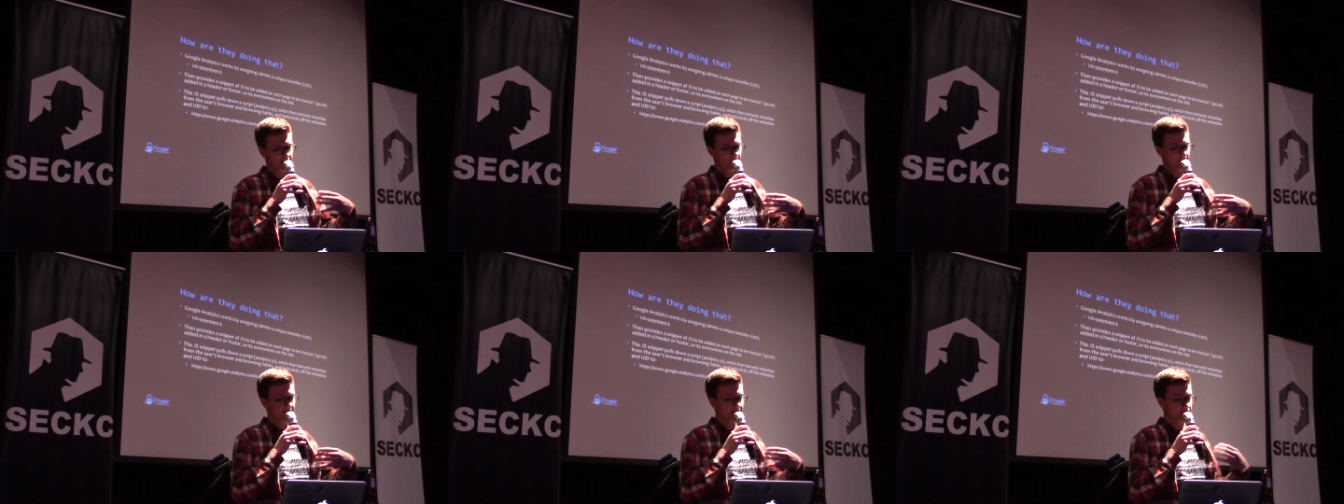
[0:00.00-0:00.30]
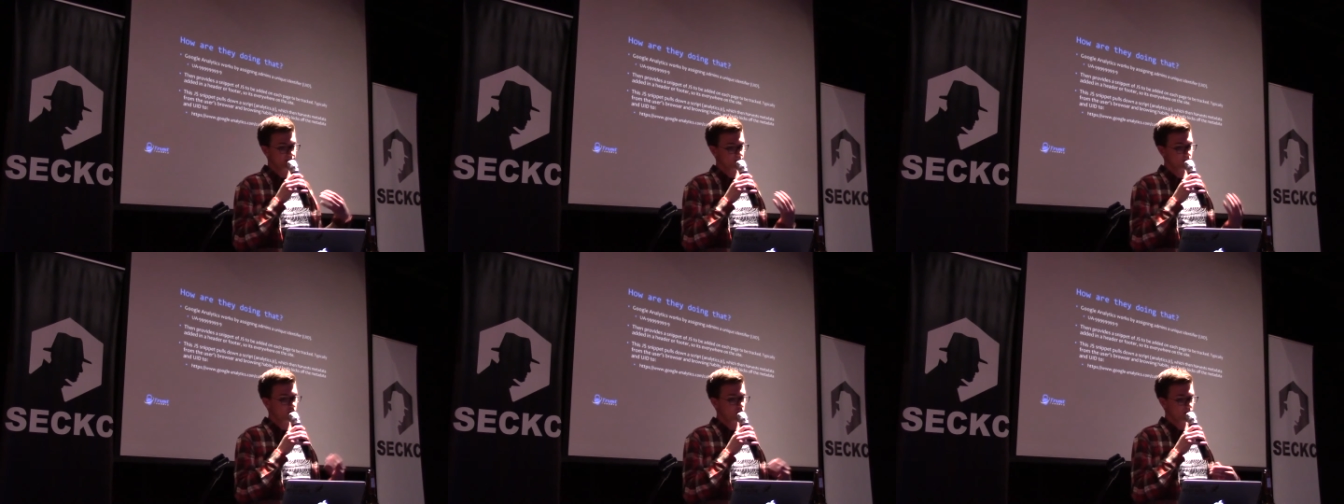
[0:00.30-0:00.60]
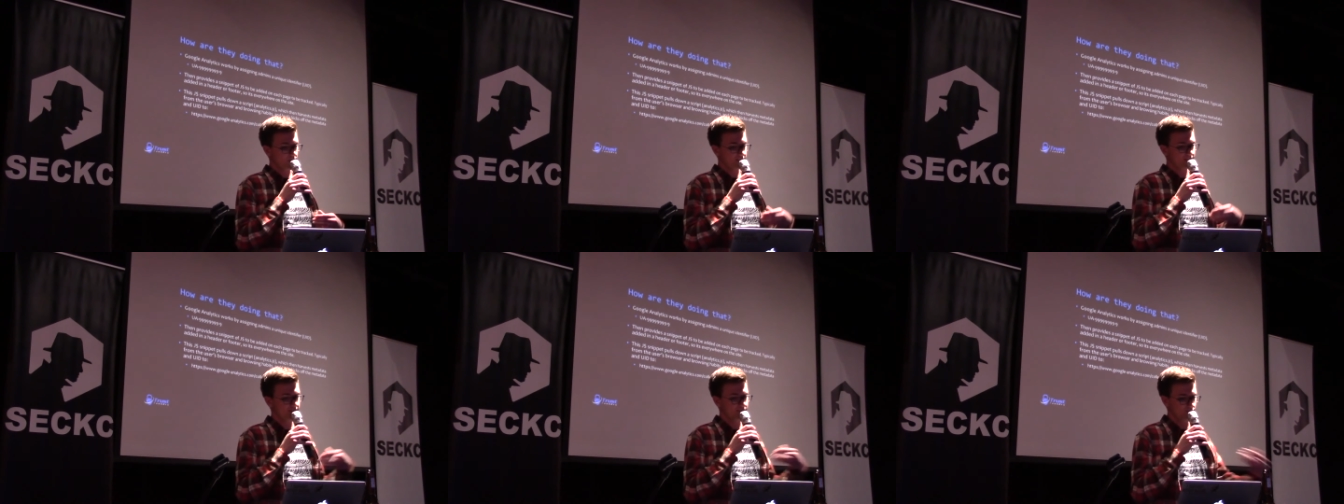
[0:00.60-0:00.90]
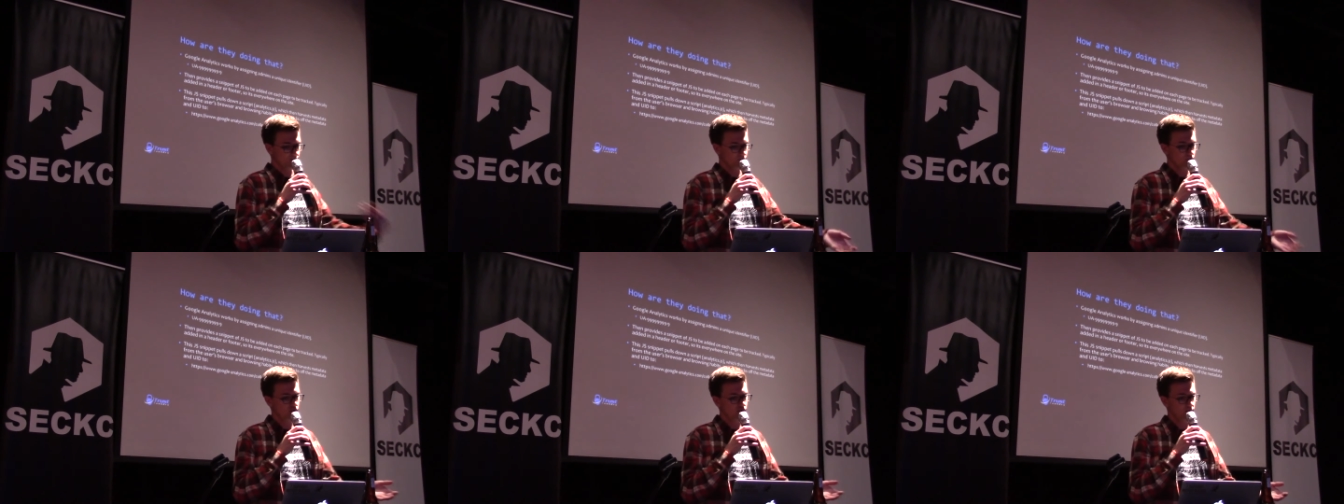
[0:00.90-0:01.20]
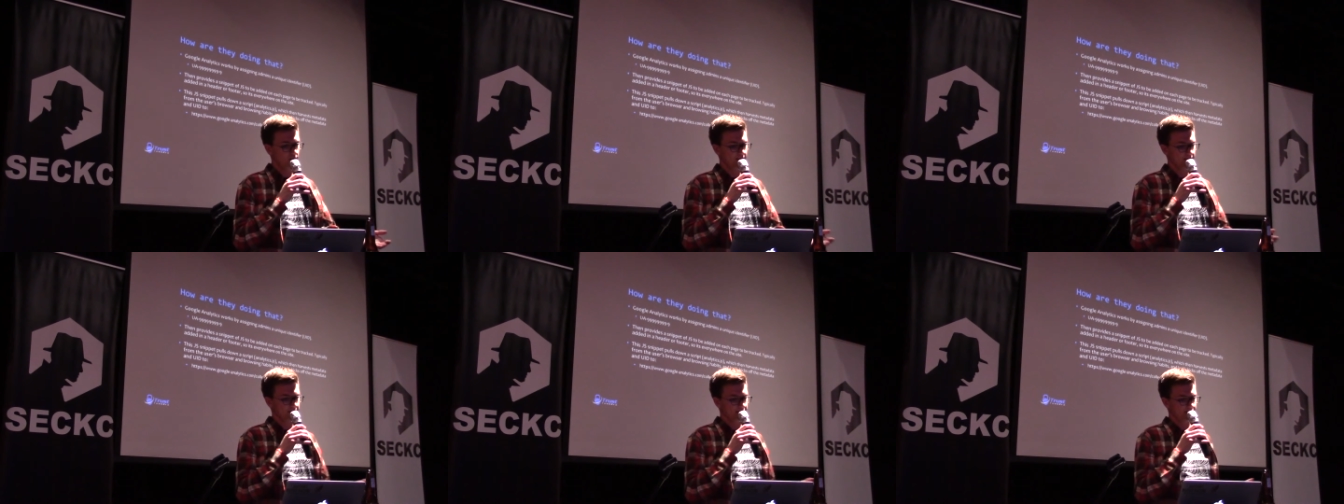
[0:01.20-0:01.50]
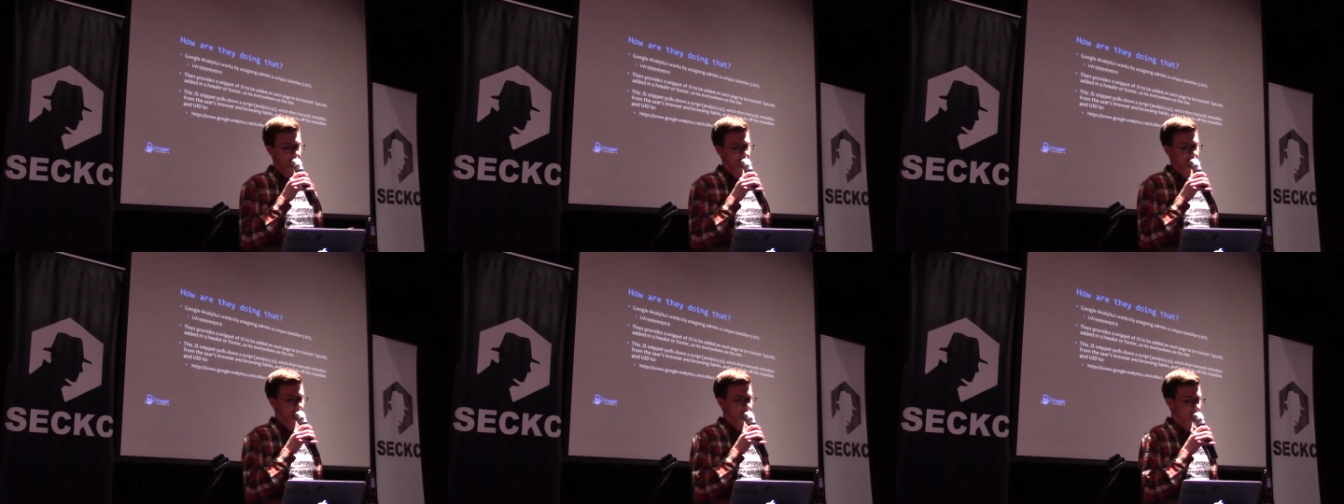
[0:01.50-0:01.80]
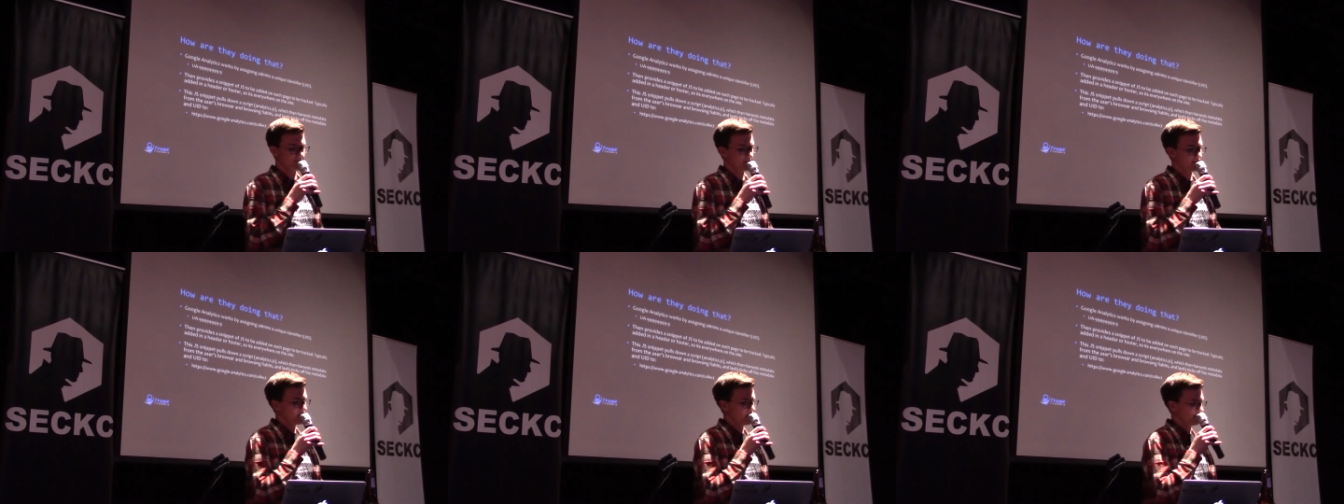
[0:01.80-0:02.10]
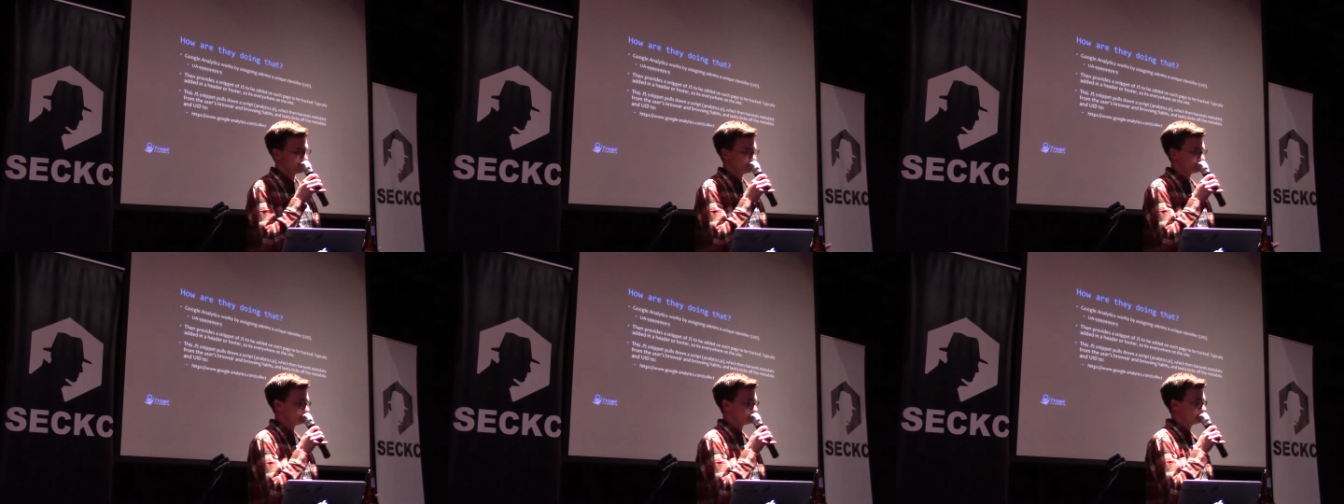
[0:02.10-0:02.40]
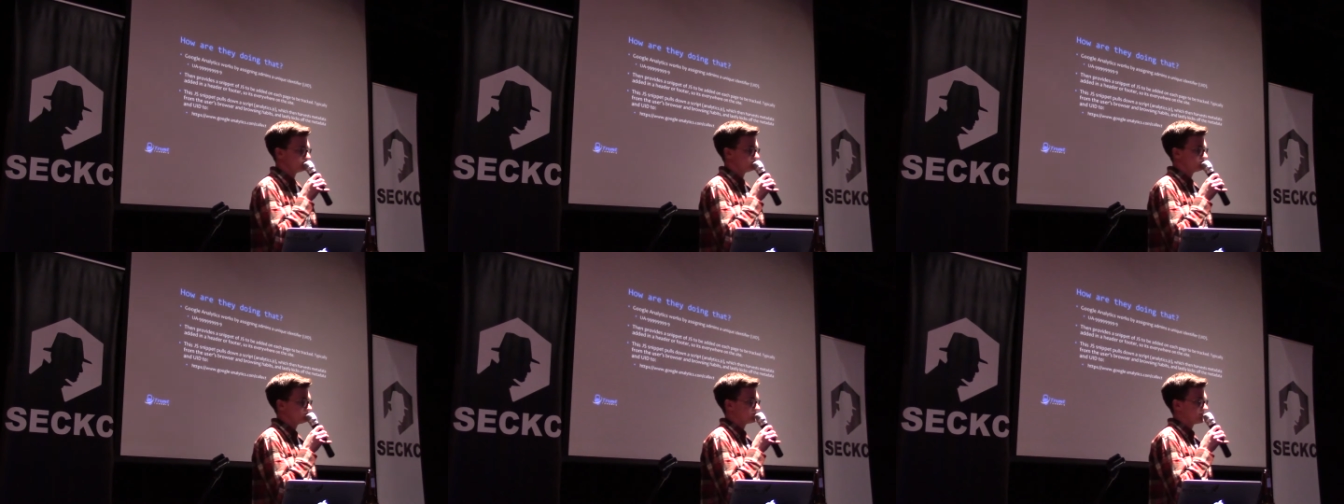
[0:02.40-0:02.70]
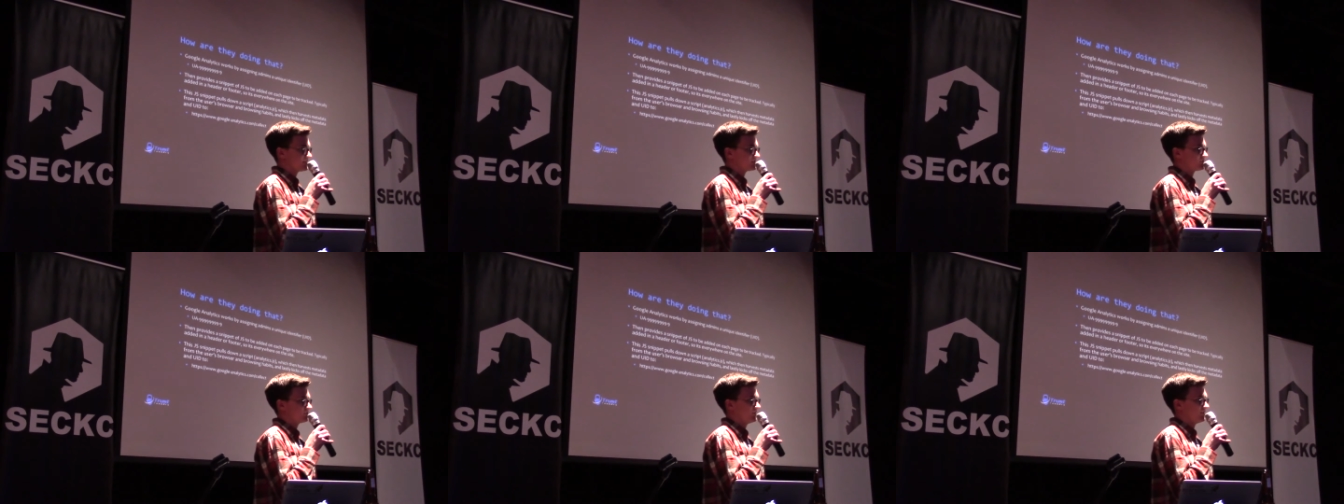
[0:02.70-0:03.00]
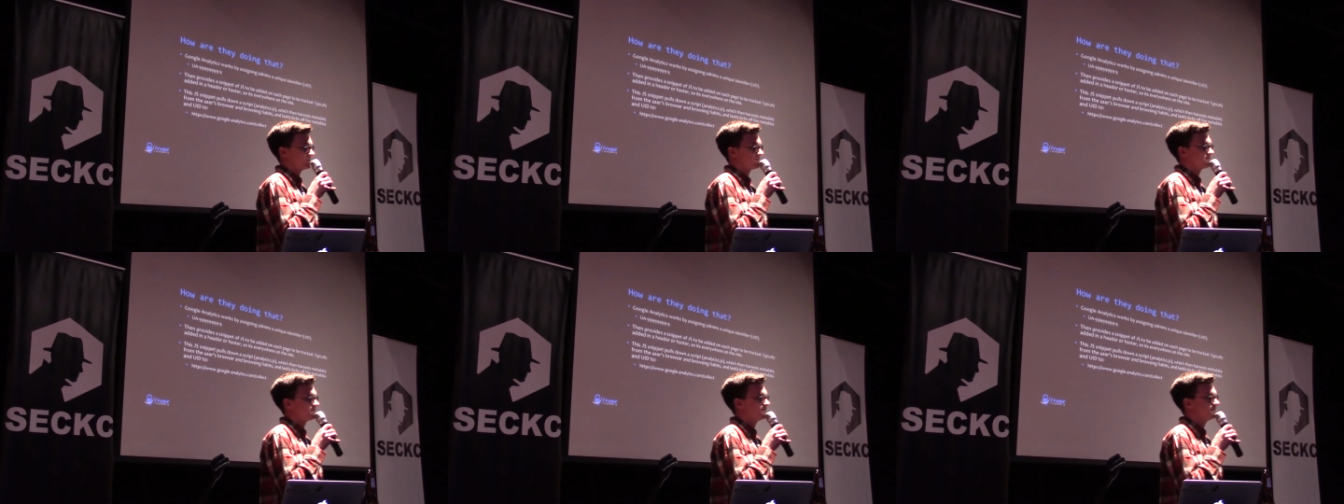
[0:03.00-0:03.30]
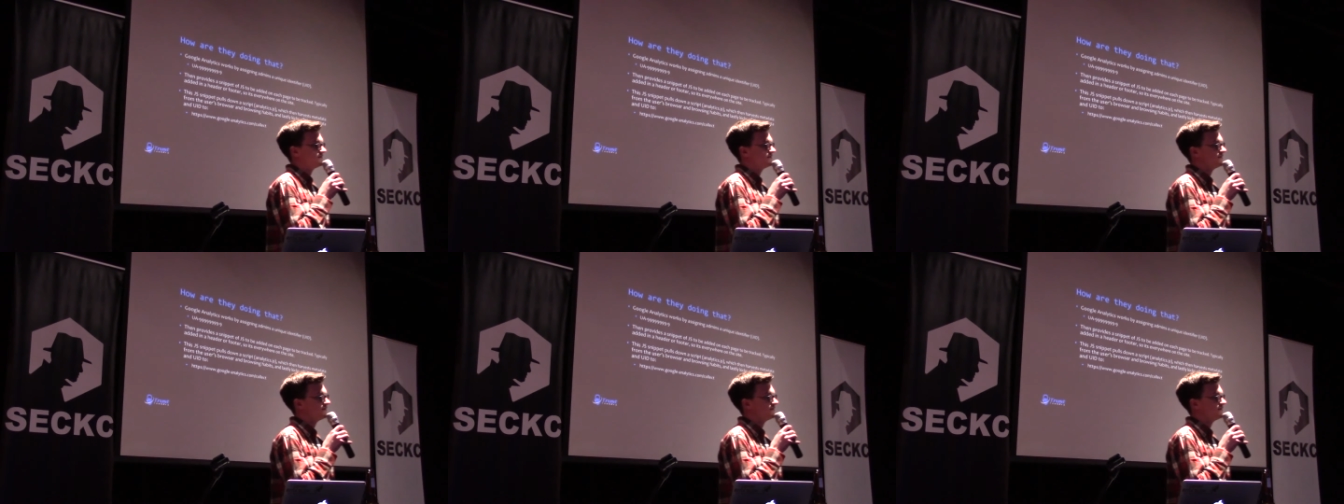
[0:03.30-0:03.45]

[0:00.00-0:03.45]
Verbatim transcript: it makes a request to googleanalytics.com slash collect.